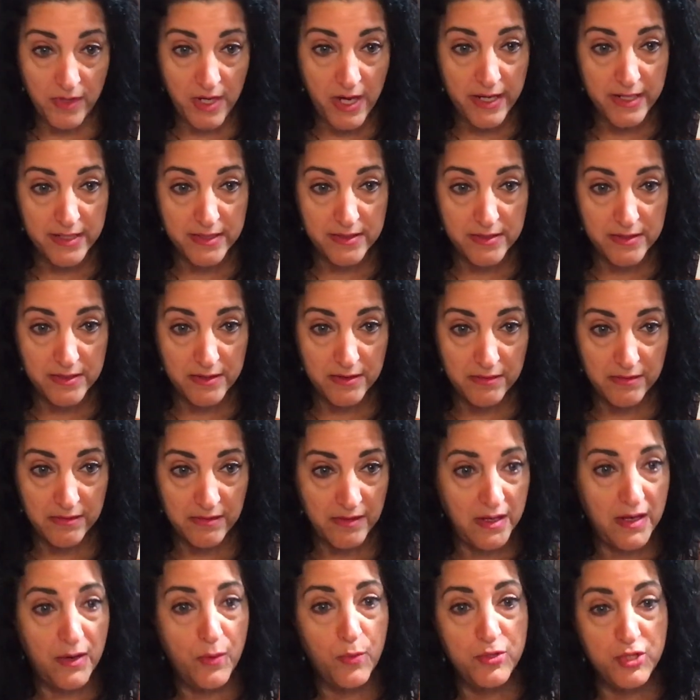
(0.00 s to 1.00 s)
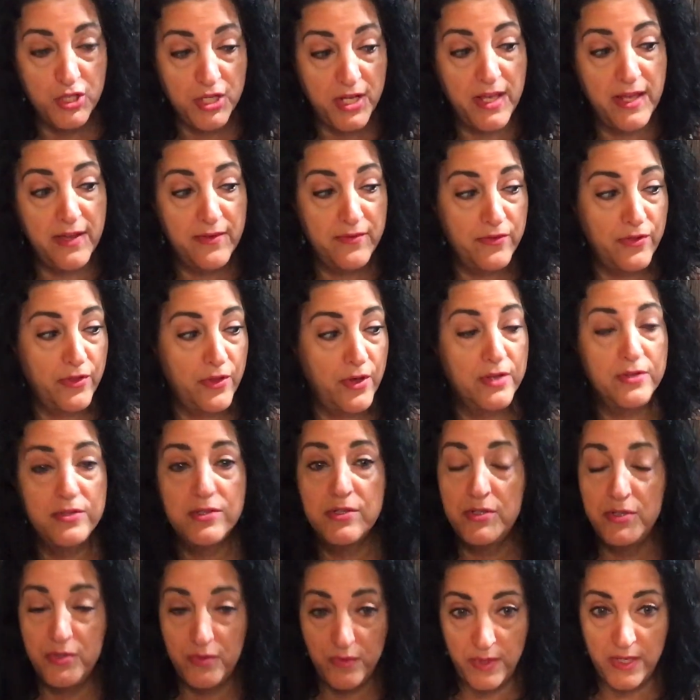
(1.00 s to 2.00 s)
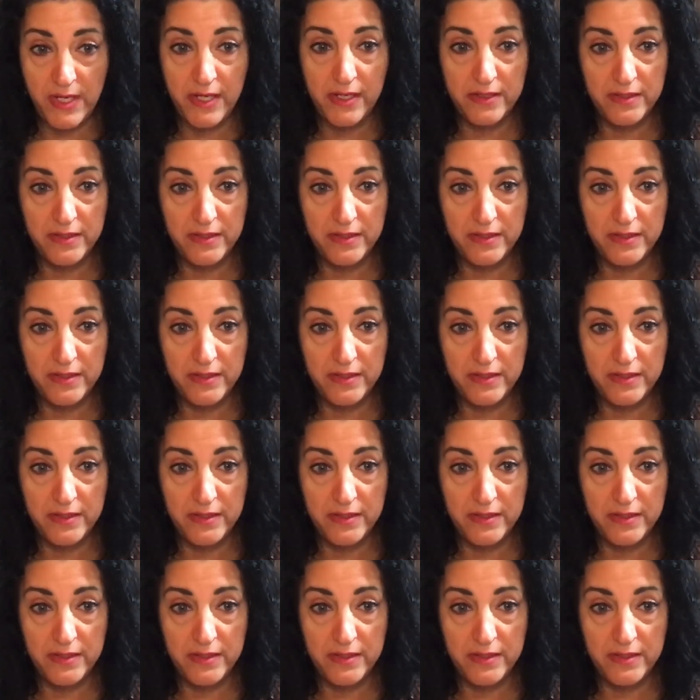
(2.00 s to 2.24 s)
iced, which I haven't thought to do yet.